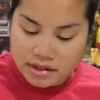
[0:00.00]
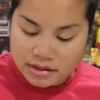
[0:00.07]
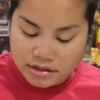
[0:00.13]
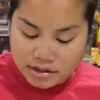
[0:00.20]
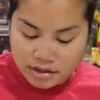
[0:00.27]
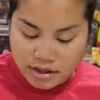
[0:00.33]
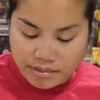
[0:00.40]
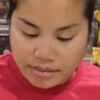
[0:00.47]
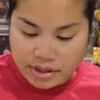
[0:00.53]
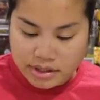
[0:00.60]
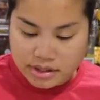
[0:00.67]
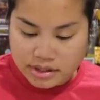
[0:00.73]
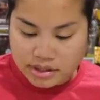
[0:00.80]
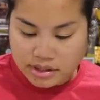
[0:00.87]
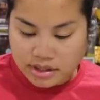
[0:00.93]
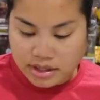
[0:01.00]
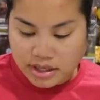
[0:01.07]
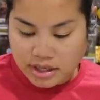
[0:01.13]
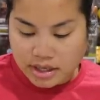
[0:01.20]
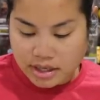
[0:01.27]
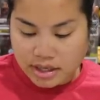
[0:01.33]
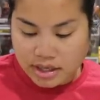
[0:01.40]
So let me
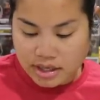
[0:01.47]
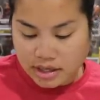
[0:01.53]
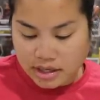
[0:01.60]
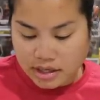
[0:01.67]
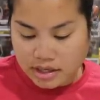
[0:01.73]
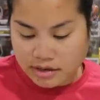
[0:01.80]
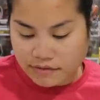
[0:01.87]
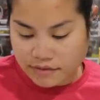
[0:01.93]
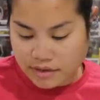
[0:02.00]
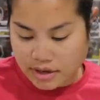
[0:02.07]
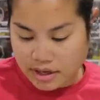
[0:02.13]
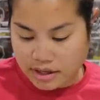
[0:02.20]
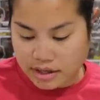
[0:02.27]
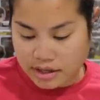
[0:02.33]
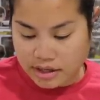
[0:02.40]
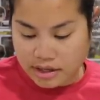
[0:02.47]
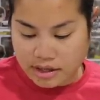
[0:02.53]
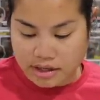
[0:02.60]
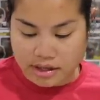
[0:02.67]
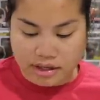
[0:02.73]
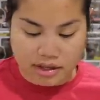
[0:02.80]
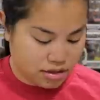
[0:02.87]
see if I
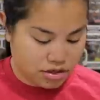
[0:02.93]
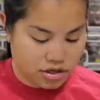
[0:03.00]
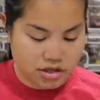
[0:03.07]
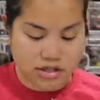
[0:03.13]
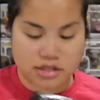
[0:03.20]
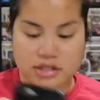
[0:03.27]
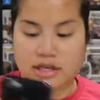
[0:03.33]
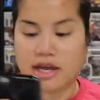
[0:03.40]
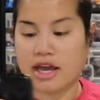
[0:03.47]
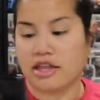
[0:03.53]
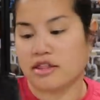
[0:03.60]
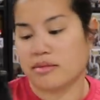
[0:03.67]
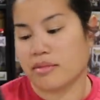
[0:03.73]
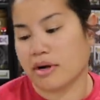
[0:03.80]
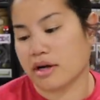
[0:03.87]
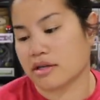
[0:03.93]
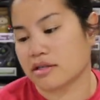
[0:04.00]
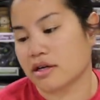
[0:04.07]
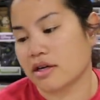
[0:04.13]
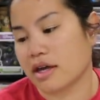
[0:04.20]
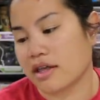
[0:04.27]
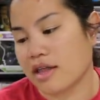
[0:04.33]
can just scan the
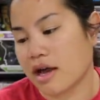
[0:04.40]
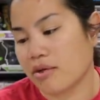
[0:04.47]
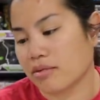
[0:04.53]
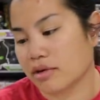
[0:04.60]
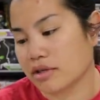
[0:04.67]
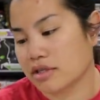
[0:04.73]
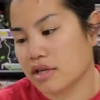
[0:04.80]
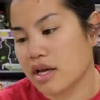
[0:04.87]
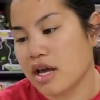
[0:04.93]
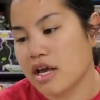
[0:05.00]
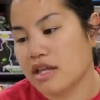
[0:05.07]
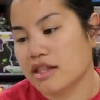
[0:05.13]
box. Okay, that worked.